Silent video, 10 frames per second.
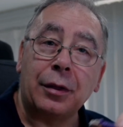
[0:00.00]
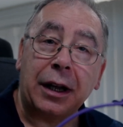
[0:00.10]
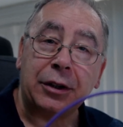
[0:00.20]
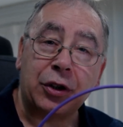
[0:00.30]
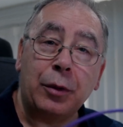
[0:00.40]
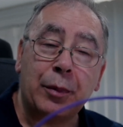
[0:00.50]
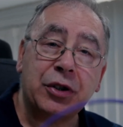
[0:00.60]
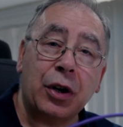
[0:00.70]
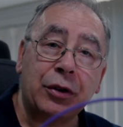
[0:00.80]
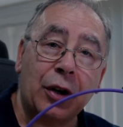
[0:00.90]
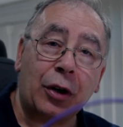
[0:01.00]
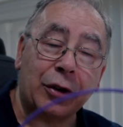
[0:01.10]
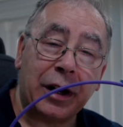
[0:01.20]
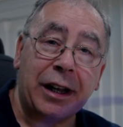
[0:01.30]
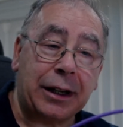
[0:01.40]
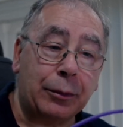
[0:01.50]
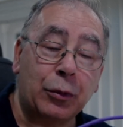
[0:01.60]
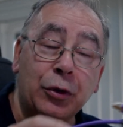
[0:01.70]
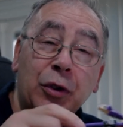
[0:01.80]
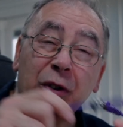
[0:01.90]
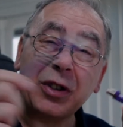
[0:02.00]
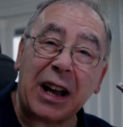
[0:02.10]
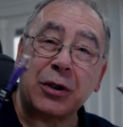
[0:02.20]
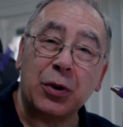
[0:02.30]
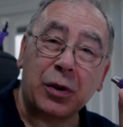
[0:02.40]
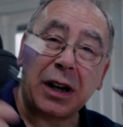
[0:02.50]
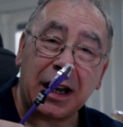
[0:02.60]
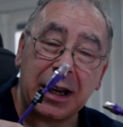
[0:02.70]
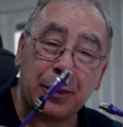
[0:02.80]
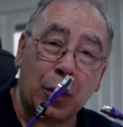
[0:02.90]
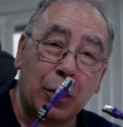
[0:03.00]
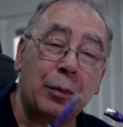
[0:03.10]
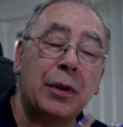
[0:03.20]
they do produce a lot of heat. Well, not the actual cable,